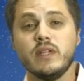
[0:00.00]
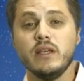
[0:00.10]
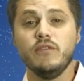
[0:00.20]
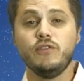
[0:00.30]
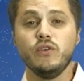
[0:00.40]

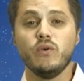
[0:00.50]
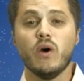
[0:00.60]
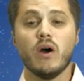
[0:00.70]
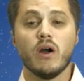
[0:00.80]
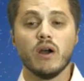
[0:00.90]
if you
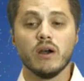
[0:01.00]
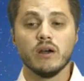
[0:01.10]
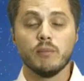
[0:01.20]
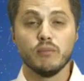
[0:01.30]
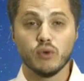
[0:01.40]

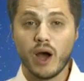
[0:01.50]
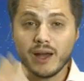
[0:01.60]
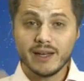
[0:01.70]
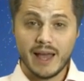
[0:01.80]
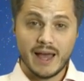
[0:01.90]
are
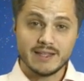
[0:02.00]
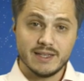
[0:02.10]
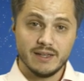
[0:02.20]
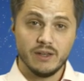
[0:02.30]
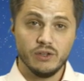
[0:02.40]

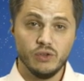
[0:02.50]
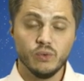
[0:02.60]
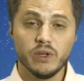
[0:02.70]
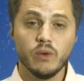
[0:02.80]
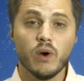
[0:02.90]
broadcasting, you
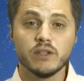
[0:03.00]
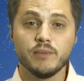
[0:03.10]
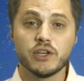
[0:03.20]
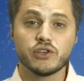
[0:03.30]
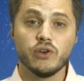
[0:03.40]
really want to
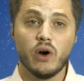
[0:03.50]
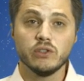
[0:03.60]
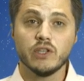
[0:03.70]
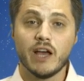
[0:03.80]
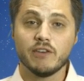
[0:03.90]
make sure you
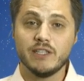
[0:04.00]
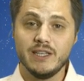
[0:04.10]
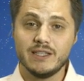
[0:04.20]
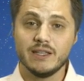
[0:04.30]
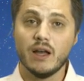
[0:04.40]
also have a
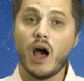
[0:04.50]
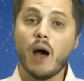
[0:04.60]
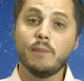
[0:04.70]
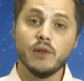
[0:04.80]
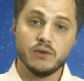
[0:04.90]
decent
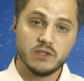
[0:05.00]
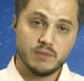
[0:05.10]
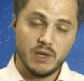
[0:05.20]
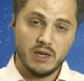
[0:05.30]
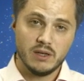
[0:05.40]
upload
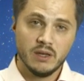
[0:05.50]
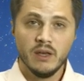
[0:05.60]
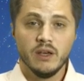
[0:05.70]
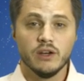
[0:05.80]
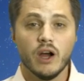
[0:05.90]
speed.
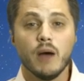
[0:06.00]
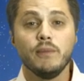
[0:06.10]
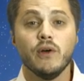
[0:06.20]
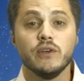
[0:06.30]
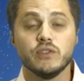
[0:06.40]
Your
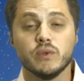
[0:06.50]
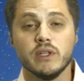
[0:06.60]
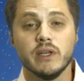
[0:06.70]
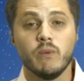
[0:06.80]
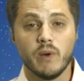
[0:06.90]
upload is
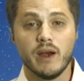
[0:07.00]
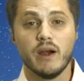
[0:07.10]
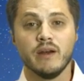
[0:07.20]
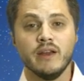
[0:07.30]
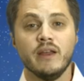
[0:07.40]
really
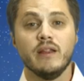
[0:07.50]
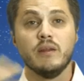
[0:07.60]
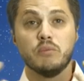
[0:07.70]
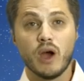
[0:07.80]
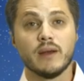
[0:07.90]
where the
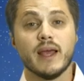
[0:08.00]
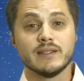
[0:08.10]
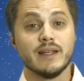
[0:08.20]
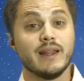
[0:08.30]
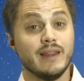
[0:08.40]

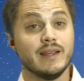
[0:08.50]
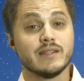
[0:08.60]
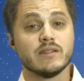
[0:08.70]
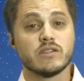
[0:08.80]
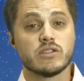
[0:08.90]
broadcasts like
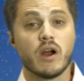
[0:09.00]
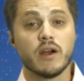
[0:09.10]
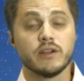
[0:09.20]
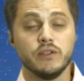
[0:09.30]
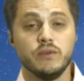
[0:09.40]
this
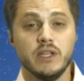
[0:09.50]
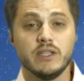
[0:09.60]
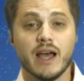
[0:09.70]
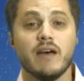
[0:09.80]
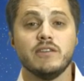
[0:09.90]
start. You need
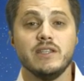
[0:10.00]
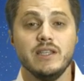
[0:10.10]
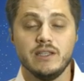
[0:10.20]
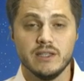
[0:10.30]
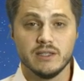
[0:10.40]
to have a
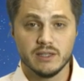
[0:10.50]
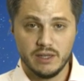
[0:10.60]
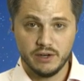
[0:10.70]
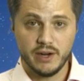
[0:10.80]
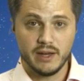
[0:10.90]
decent
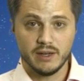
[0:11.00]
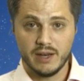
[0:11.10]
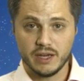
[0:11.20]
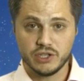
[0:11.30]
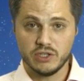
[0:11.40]
internet
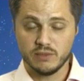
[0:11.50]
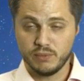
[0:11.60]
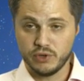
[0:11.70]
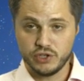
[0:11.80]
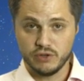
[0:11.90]
connection to
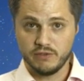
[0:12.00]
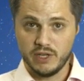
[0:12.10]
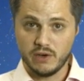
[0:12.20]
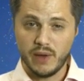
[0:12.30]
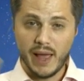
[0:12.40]
push your
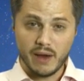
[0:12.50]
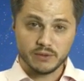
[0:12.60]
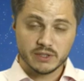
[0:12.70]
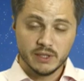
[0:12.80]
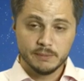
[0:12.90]
video out.